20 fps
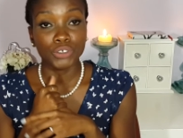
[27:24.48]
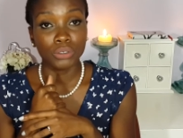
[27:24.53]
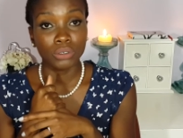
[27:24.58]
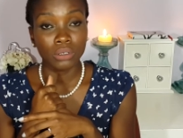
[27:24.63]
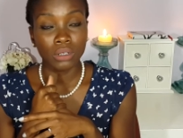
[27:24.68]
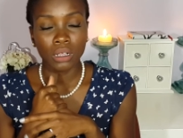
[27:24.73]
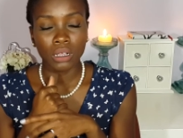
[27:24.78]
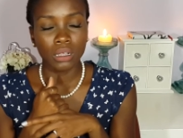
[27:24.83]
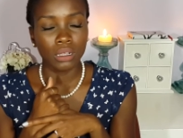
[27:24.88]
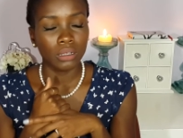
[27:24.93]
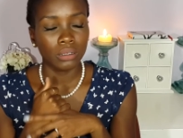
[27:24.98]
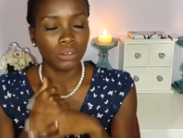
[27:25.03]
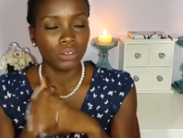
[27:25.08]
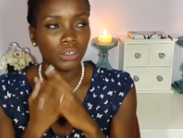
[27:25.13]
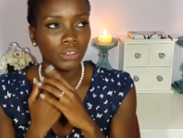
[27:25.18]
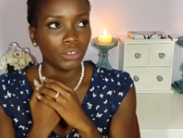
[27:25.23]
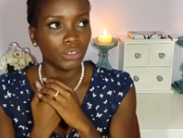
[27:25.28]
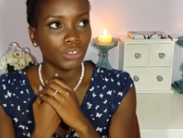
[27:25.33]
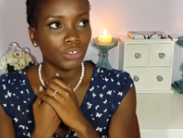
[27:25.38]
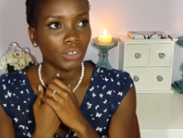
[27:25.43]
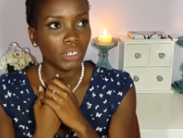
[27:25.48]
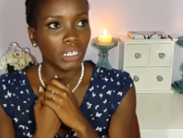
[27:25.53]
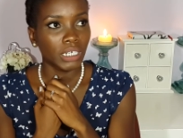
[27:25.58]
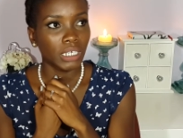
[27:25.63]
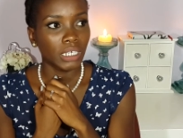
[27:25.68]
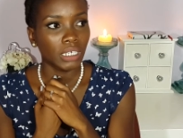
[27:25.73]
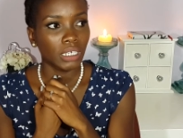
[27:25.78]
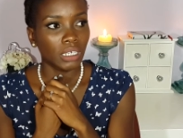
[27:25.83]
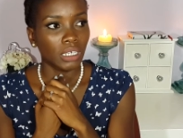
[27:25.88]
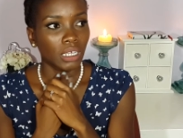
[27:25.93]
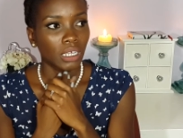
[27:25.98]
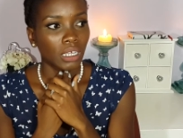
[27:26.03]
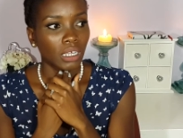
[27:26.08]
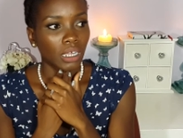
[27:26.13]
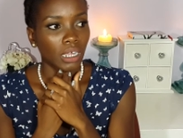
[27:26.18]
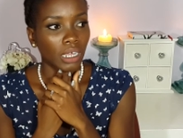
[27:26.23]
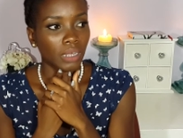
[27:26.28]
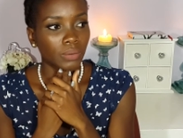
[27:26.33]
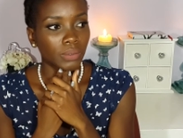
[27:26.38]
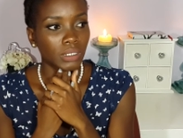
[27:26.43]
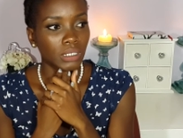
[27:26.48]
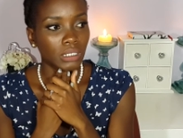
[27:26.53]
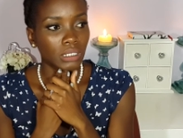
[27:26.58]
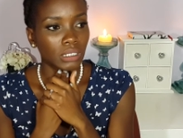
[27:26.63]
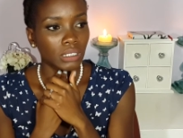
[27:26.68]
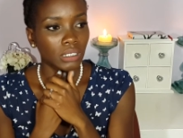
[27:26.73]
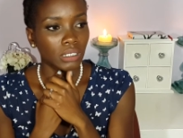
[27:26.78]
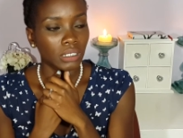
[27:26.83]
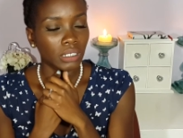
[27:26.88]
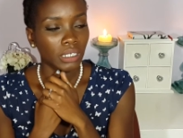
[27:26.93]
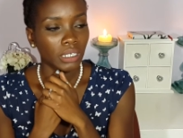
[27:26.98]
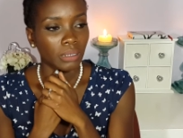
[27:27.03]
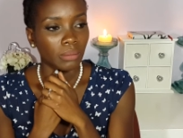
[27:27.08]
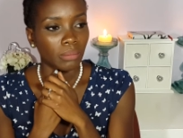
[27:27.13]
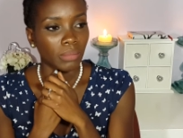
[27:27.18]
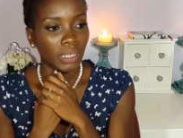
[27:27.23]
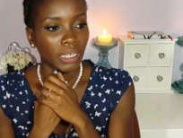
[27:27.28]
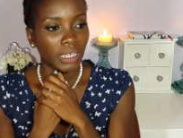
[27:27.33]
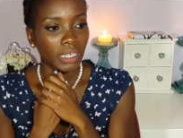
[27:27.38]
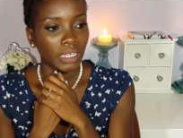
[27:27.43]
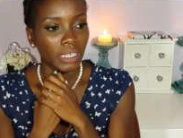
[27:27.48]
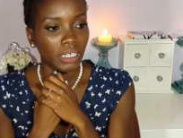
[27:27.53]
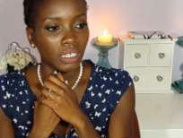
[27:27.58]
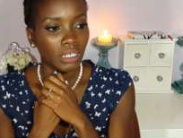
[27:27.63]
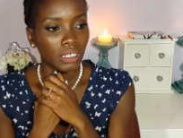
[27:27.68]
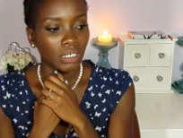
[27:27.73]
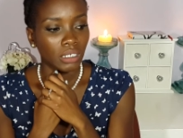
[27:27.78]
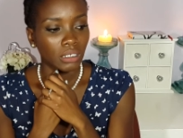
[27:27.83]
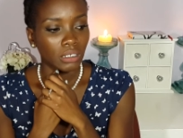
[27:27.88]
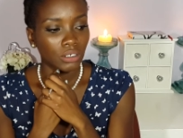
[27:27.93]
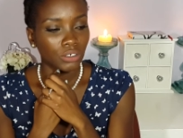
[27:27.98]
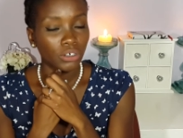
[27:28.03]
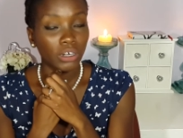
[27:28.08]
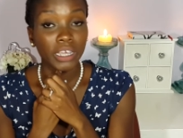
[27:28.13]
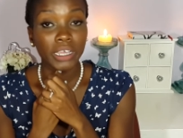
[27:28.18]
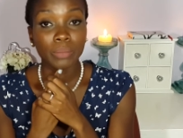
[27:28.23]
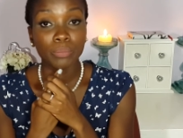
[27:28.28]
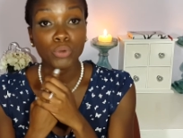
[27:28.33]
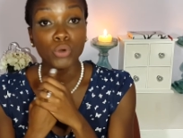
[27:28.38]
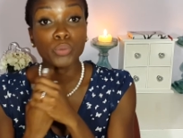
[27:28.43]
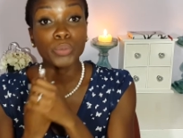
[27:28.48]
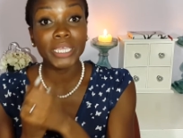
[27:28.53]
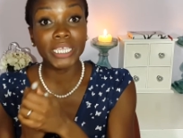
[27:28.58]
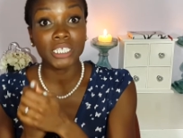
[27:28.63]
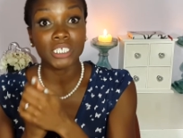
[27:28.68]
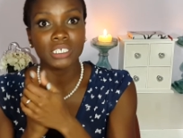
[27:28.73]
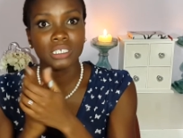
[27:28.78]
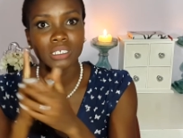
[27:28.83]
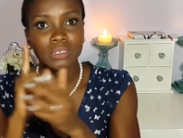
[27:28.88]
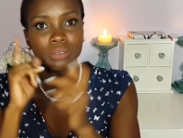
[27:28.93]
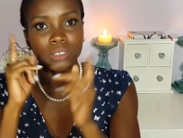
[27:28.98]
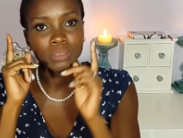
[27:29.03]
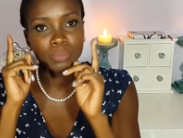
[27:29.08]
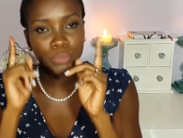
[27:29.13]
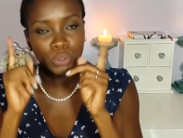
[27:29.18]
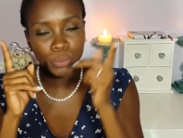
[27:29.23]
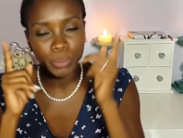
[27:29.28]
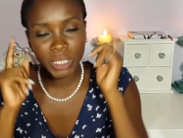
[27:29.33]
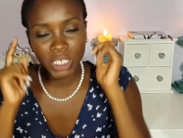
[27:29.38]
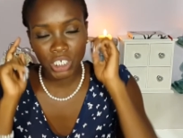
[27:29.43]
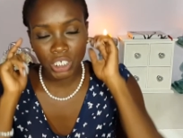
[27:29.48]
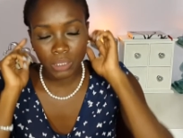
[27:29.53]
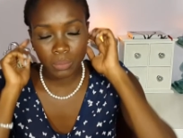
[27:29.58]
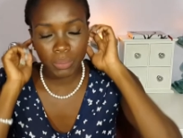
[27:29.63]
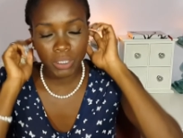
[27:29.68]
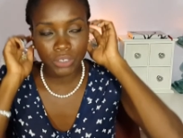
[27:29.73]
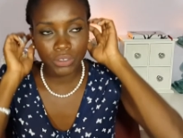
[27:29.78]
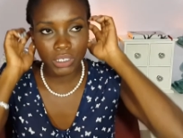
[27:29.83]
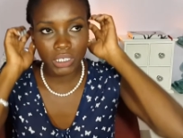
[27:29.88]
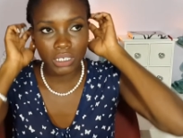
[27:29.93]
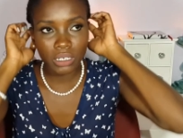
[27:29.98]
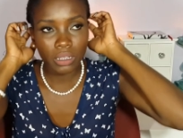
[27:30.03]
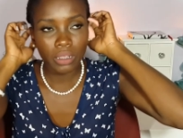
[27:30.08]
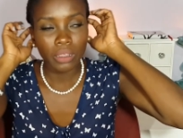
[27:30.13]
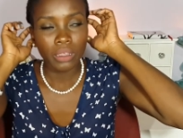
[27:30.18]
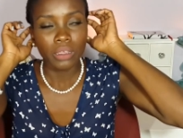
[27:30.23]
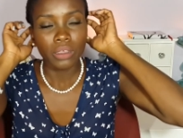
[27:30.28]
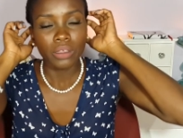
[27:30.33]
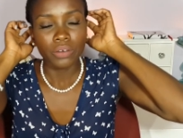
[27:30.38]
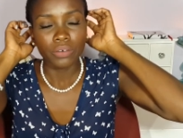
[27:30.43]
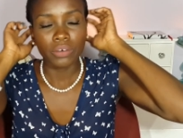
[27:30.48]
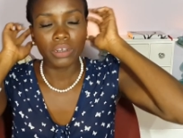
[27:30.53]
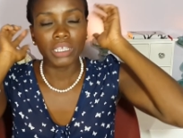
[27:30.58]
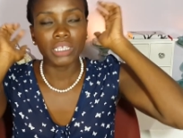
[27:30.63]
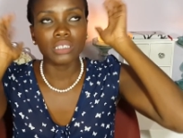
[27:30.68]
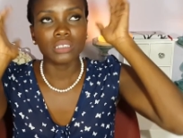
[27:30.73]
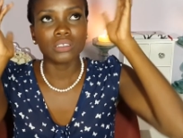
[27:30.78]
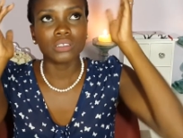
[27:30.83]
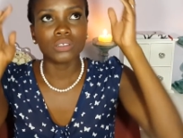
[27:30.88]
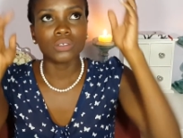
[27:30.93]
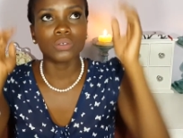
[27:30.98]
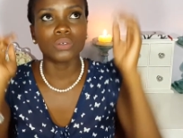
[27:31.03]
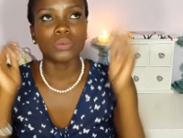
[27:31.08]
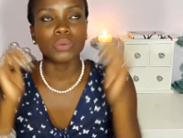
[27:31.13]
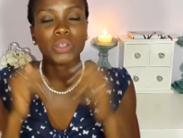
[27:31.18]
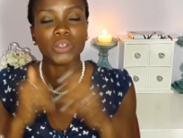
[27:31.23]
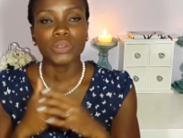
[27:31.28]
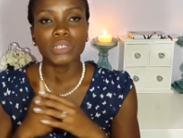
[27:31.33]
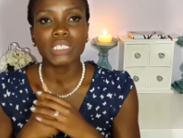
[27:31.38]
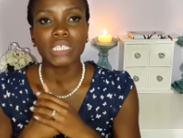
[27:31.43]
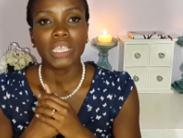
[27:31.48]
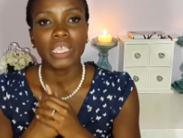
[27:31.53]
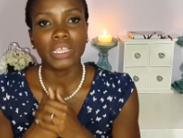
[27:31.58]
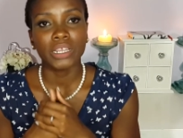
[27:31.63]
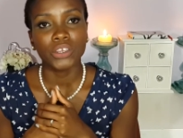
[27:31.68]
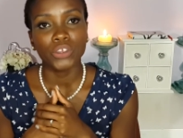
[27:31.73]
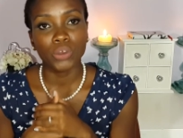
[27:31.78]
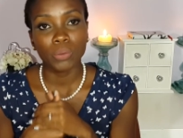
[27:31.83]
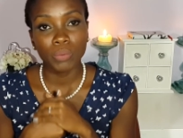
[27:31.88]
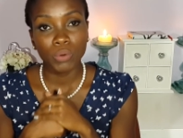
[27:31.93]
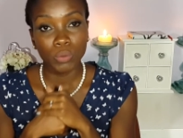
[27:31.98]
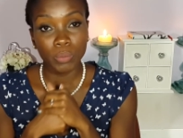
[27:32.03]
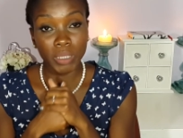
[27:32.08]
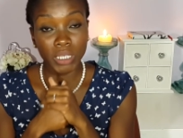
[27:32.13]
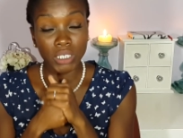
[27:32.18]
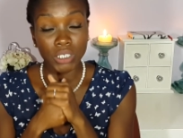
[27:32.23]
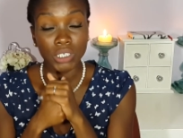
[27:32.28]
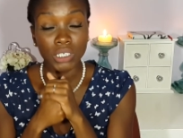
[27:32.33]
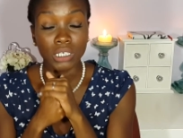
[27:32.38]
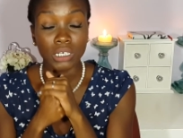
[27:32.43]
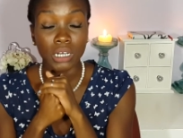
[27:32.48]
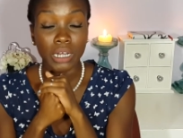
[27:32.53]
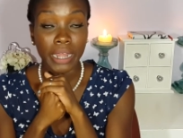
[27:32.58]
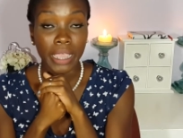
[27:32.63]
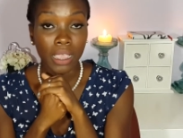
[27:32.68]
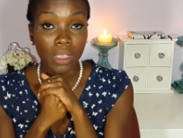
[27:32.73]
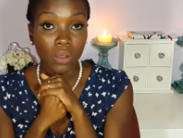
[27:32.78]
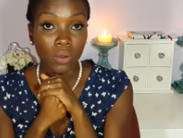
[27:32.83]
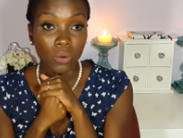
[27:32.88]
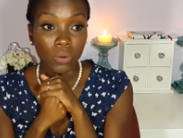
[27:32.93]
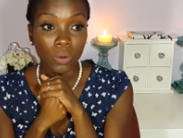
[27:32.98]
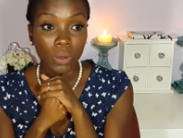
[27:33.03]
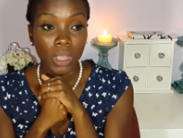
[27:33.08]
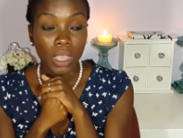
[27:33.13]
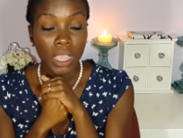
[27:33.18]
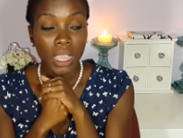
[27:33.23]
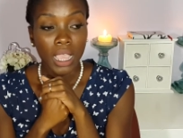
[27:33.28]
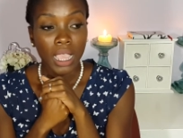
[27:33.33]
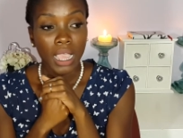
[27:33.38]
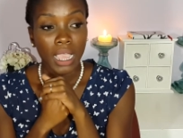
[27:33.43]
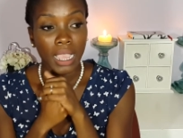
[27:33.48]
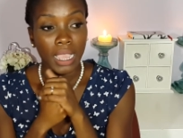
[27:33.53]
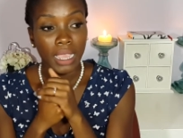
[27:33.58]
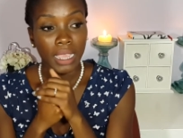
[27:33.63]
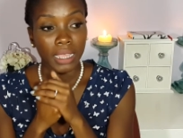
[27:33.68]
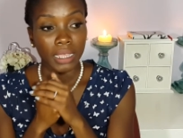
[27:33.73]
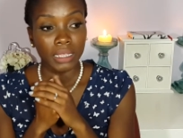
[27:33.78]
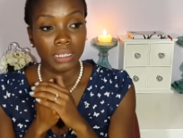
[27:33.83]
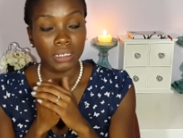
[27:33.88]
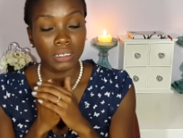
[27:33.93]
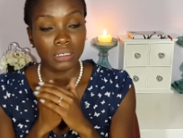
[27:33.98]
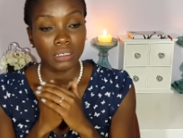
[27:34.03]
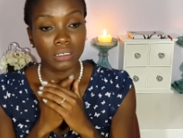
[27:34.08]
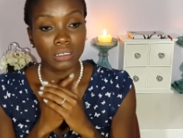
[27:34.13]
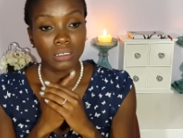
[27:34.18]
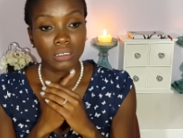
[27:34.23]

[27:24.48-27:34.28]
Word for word: not your training, I was still in my trial, probation, it was probation period, right? So we're going to end your probation now, and